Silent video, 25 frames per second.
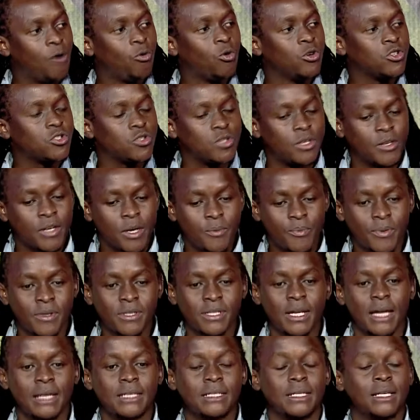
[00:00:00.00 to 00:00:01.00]
I was
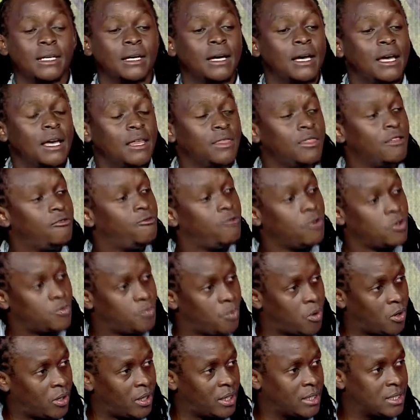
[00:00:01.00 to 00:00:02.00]
representing the
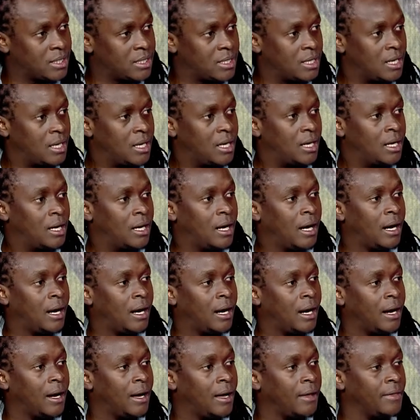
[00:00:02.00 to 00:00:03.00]
footballers,
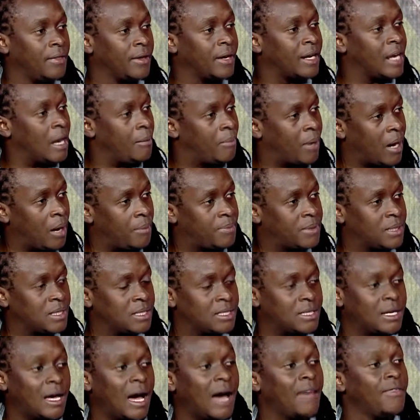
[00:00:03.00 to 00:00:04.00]
uh, the club
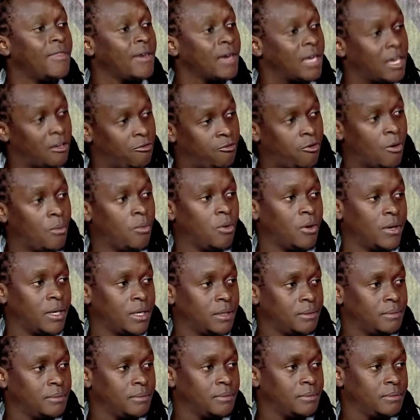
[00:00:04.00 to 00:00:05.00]
captains, and the K four board.
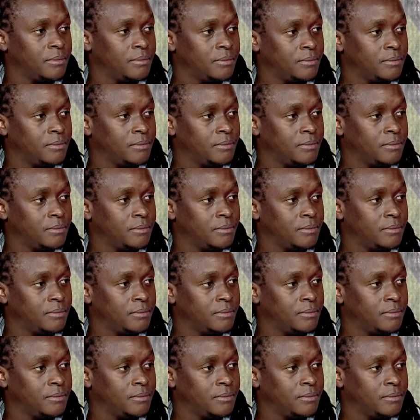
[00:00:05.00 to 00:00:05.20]
Yeah.